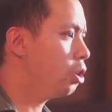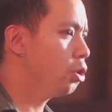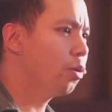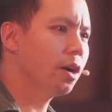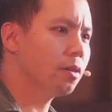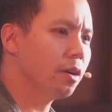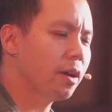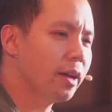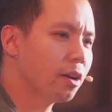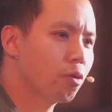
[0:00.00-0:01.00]
you are
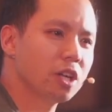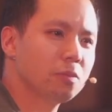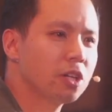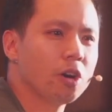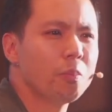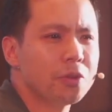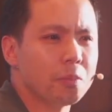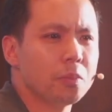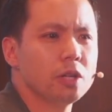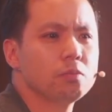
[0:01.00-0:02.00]
incredibly
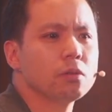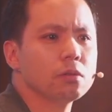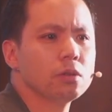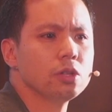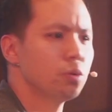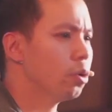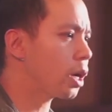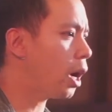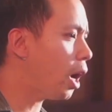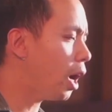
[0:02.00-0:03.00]
competent people. You
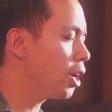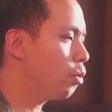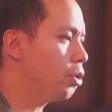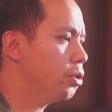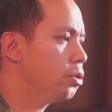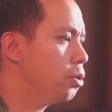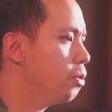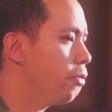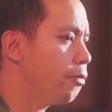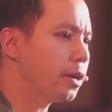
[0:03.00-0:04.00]
work hard at what you do.
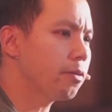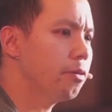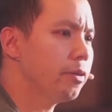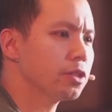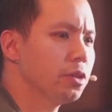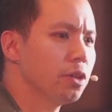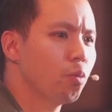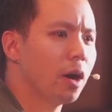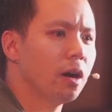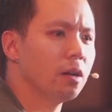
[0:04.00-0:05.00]
You think through things really
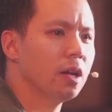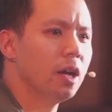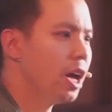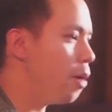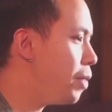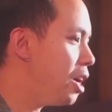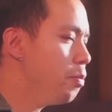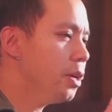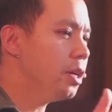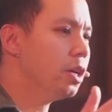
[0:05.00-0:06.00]
well. And
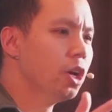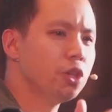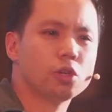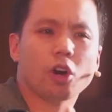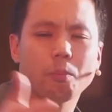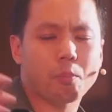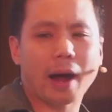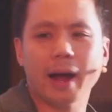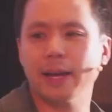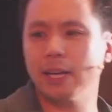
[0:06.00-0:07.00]
maybe you got
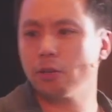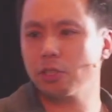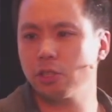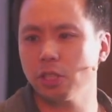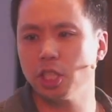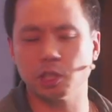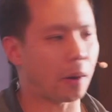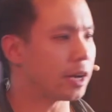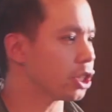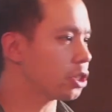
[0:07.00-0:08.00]
by in your studies
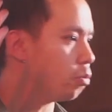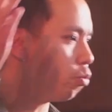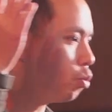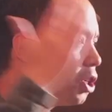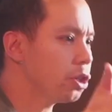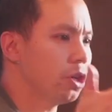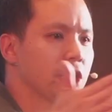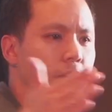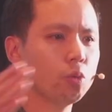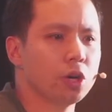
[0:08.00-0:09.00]
by just
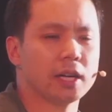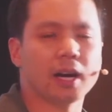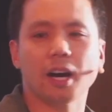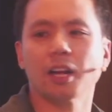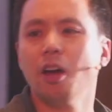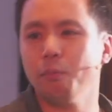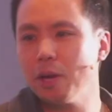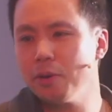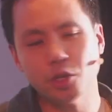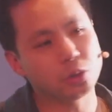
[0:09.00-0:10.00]
researching and working hard.
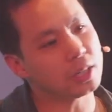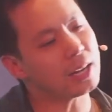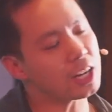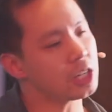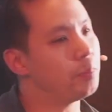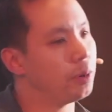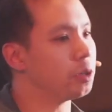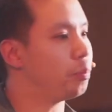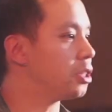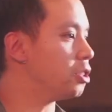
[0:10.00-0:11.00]
Maybe you did actually
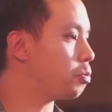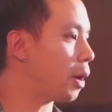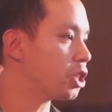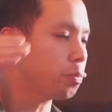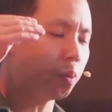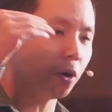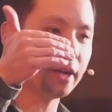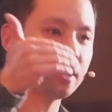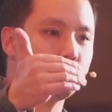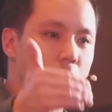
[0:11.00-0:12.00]
build a business by just
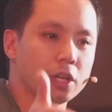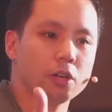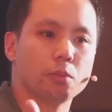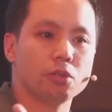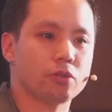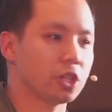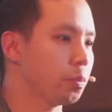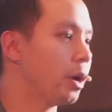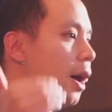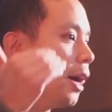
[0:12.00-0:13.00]
putting, pulling your
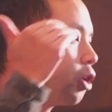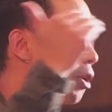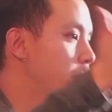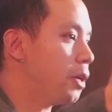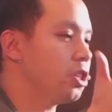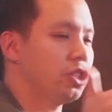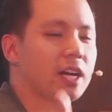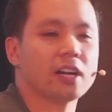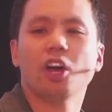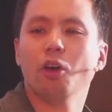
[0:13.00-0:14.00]
bootstraps up and going as best as you
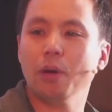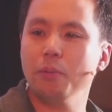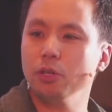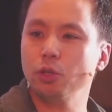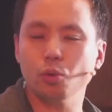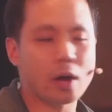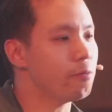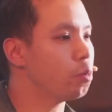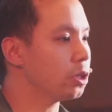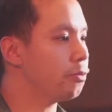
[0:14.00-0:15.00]
can. Maybe you do
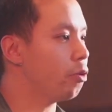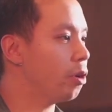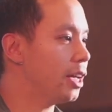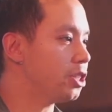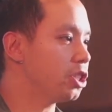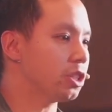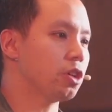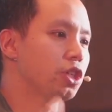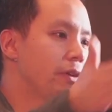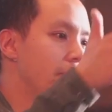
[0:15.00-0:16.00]
have wonderful relationships
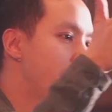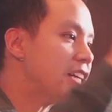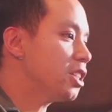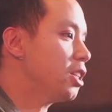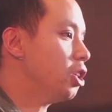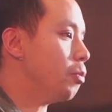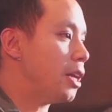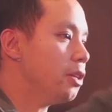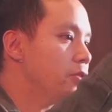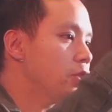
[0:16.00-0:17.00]
because you've invested in them
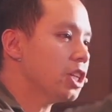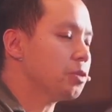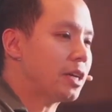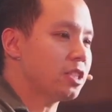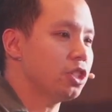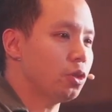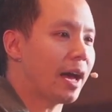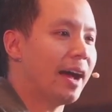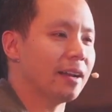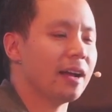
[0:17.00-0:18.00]
and you've done as best as you
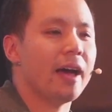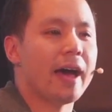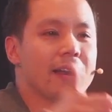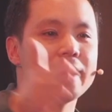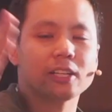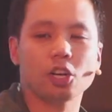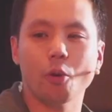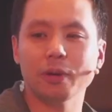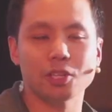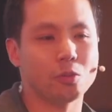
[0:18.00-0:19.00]
can. And then
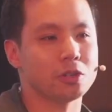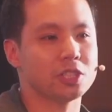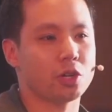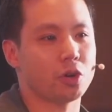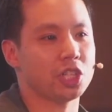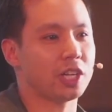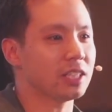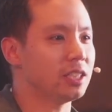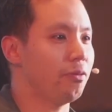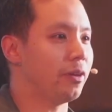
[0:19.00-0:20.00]
coming towards this
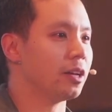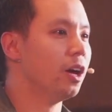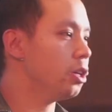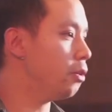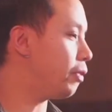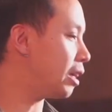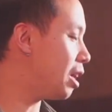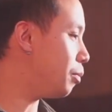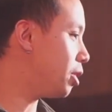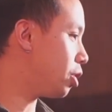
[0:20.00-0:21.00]
Christianity thing, you think,
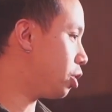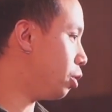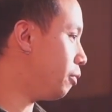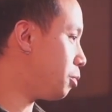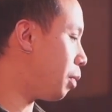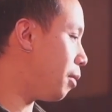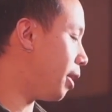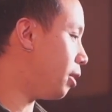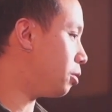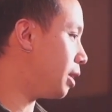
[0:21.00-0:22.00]
let me just do this by
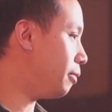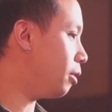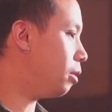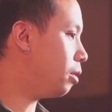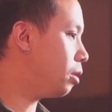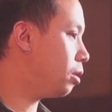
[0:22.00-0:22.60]
my own effort.